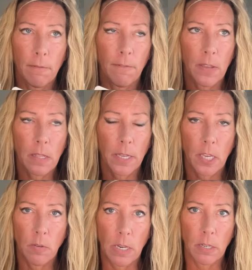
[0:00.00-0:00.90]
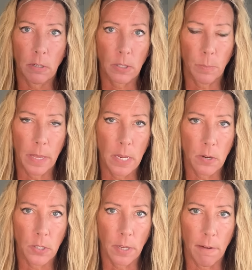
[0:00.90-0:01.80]
feel like you need to explain
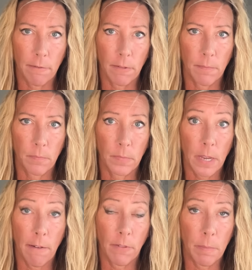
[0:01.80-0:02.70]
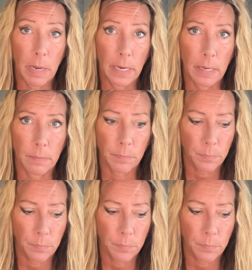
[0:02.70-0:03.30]
yourself to everybody.